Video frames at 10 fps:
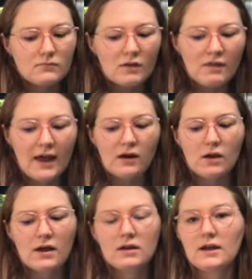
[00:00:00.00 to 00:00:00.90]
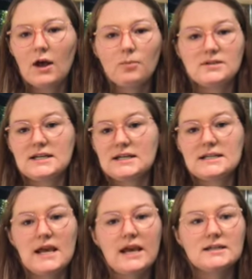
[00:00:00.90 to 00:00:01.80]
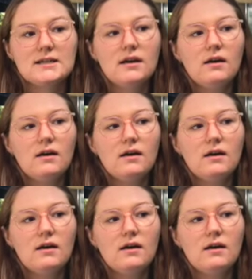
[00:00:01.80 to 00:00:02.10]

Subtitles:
That'll help dictate.